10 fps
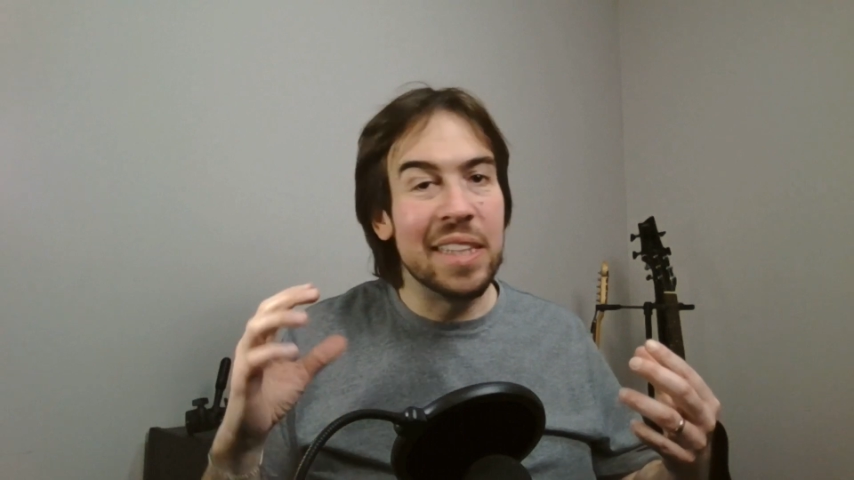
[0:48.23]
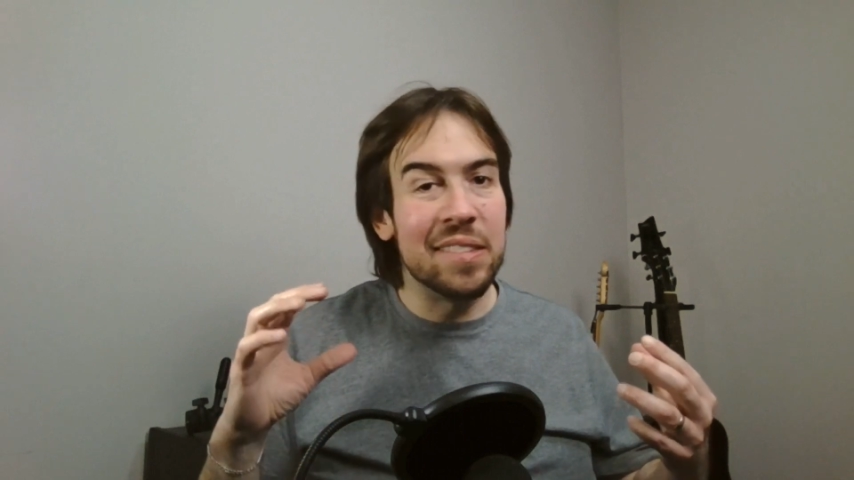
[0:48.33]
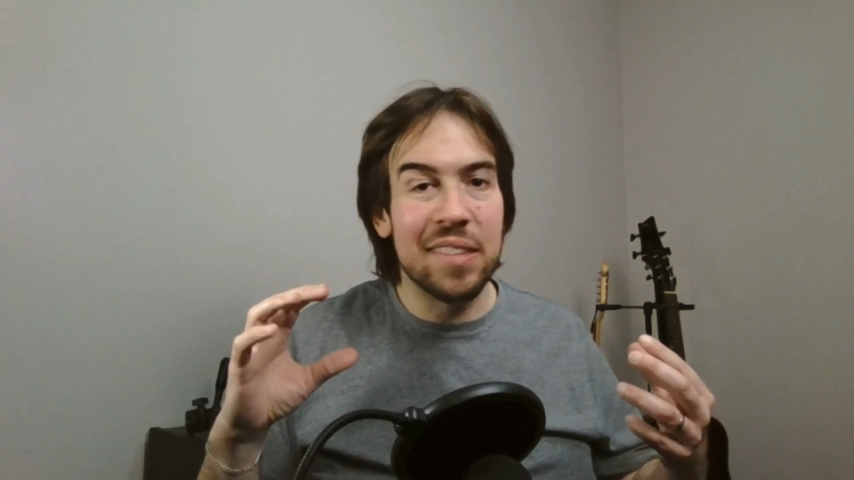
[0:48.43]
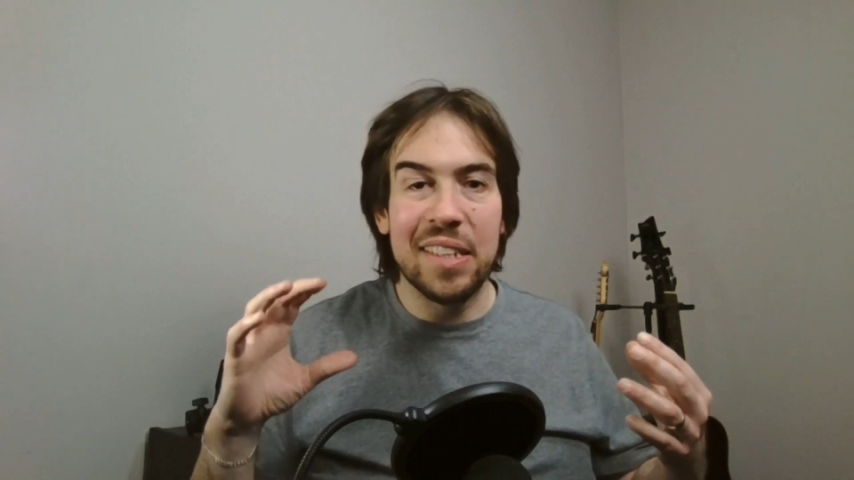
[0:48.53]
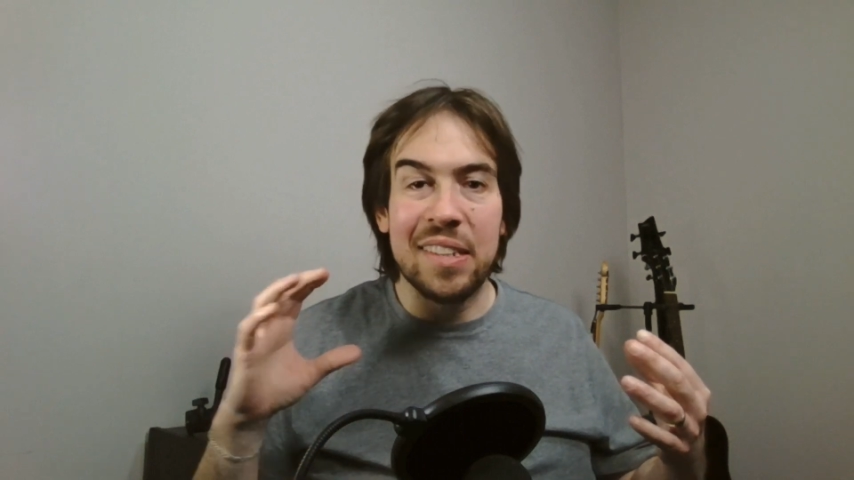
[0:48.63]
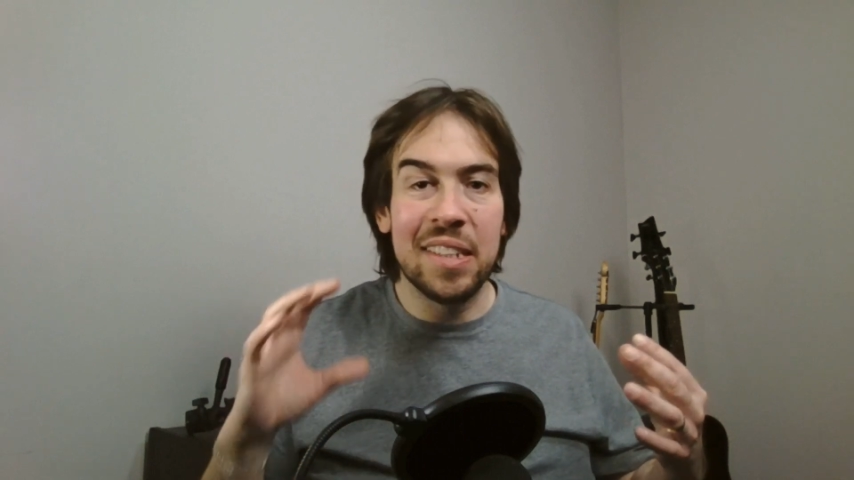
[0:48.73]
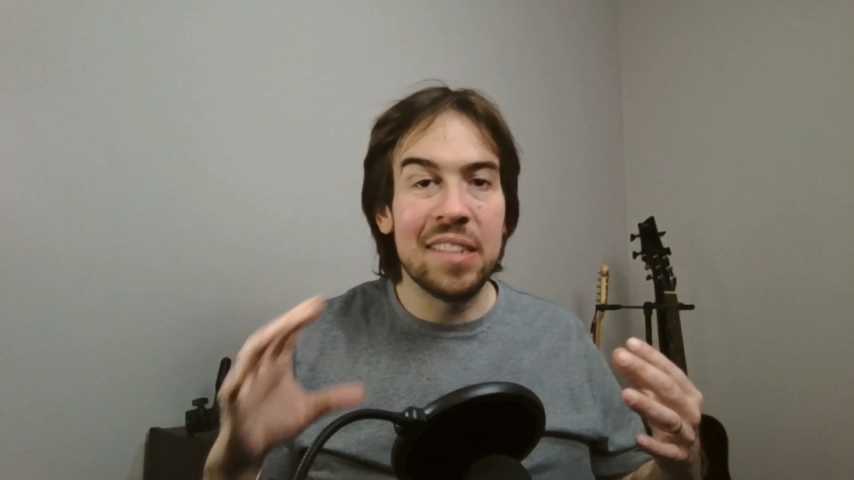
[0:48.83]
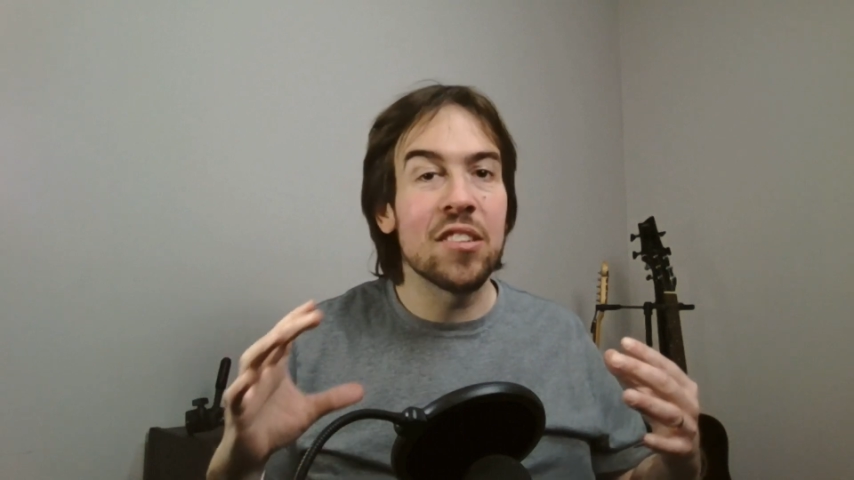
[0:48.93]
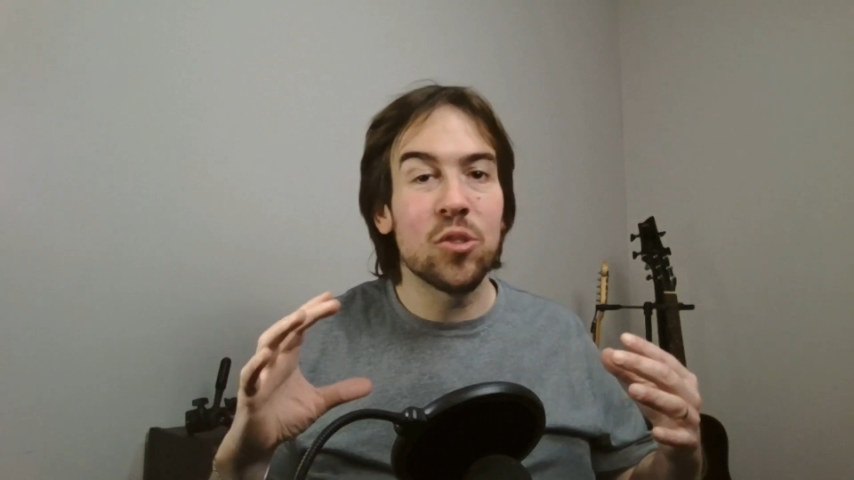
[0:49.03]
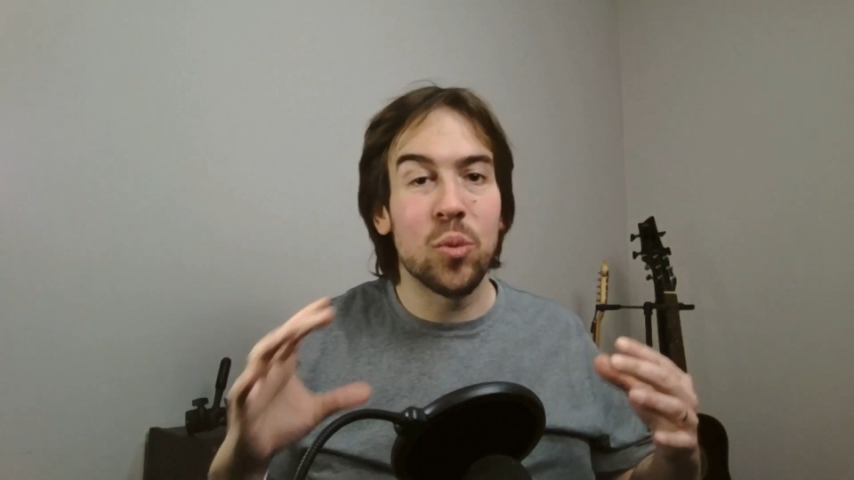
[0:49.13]
is
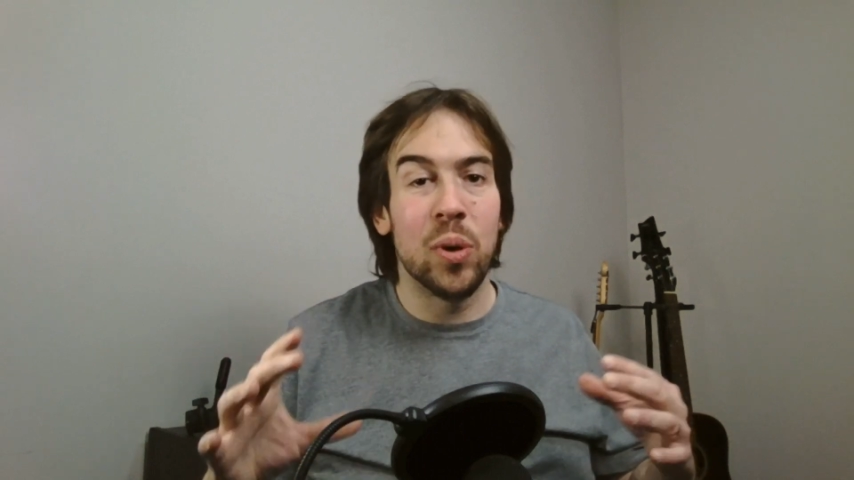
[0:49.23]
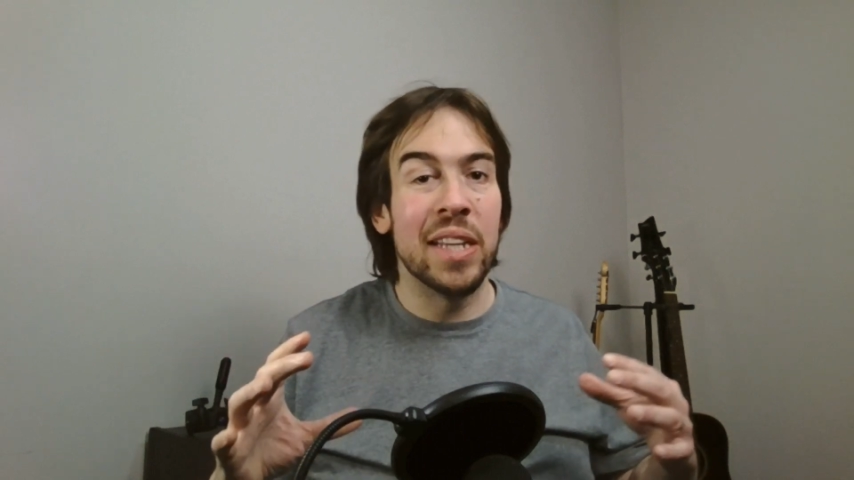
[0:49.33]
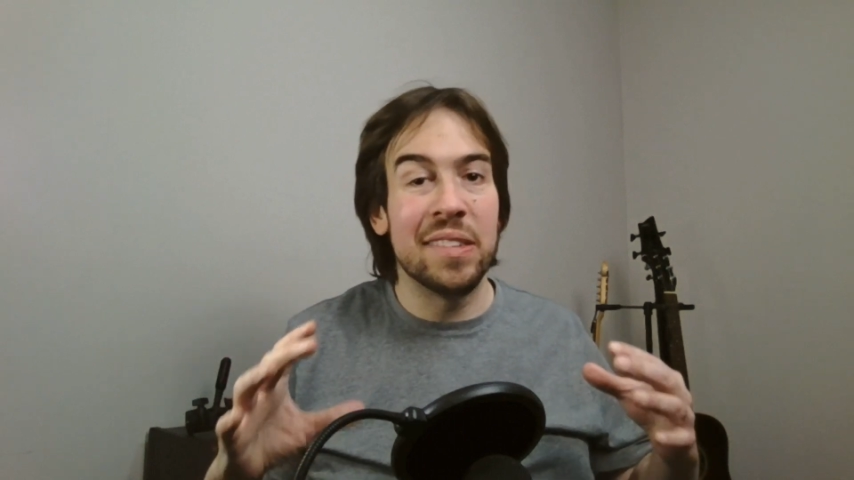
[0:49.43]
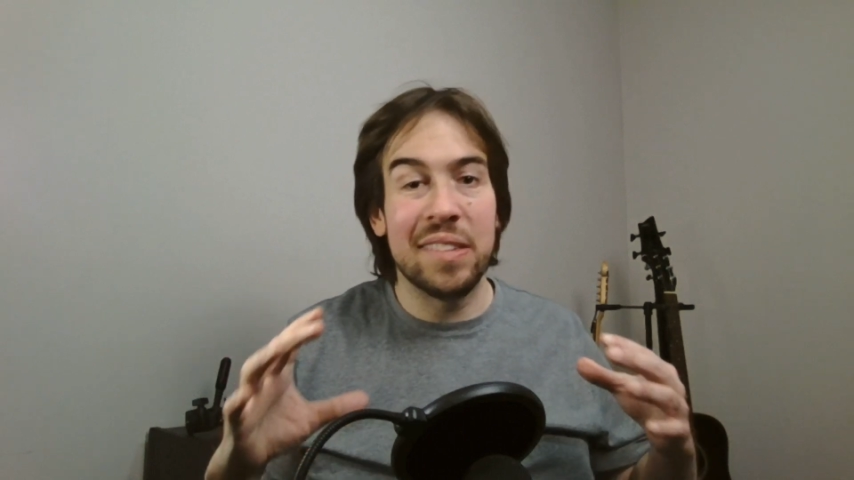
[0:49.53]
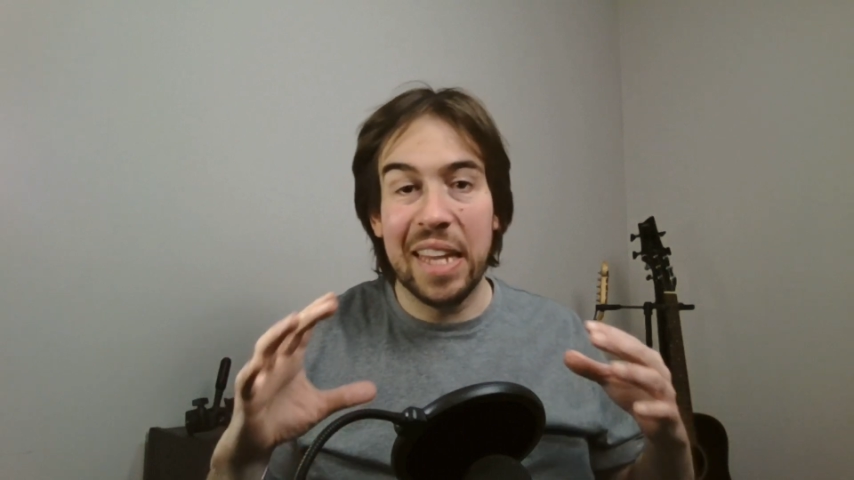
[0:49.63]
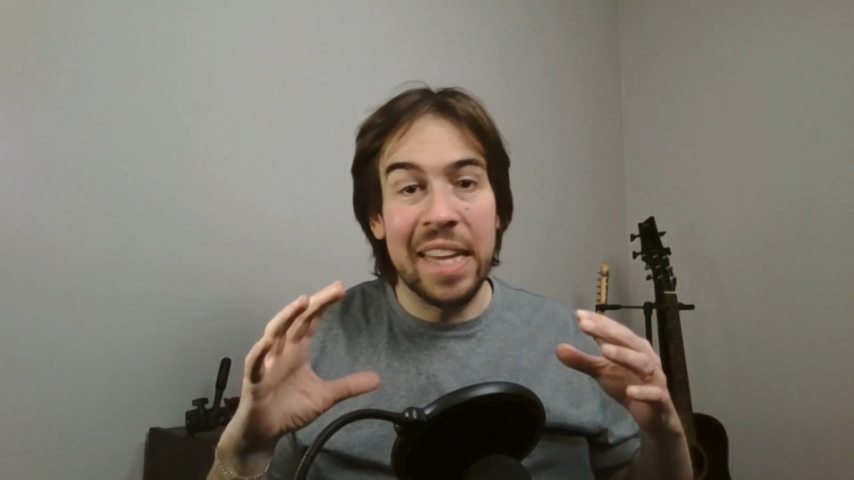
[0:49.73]
Jesus Christ